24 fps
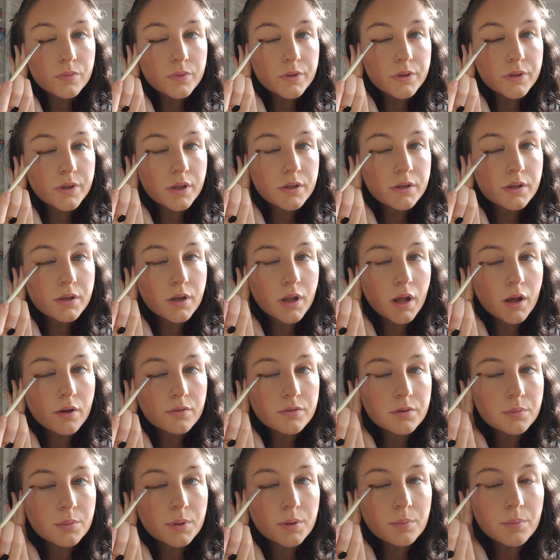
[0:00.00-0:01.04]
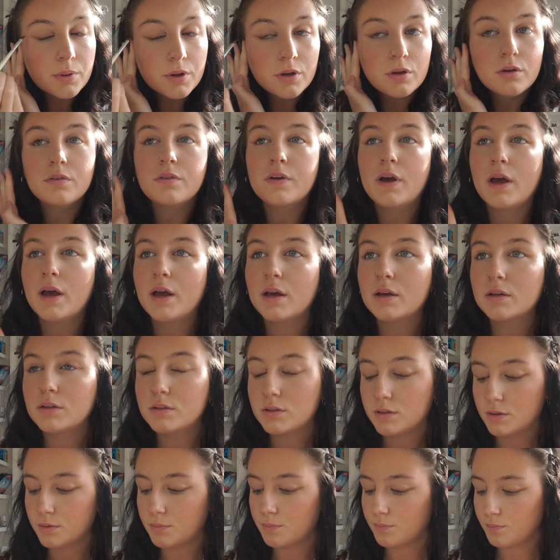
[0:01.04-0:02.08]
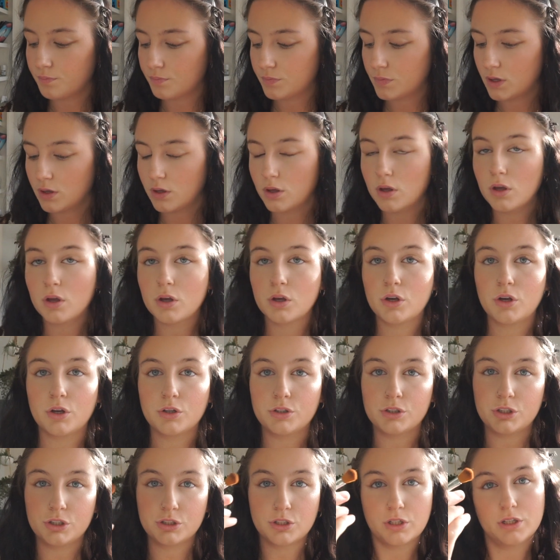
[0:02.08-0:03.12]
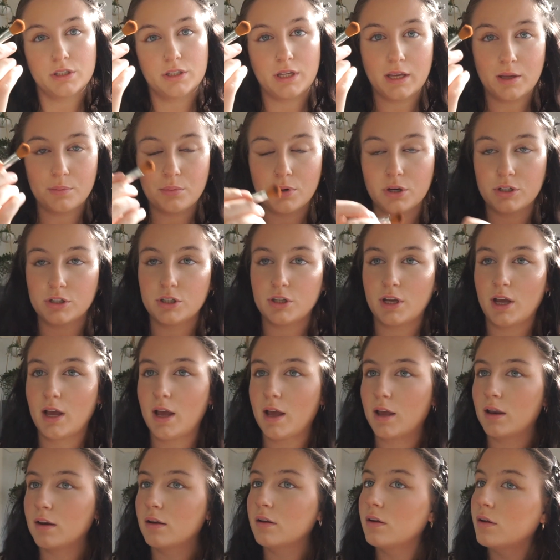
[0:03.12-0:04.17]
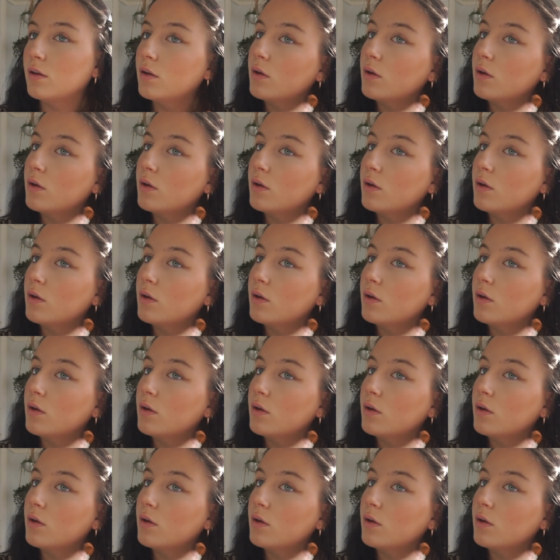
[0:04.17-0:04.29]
Doesn't have to be perfect, because you're just going to take your brush again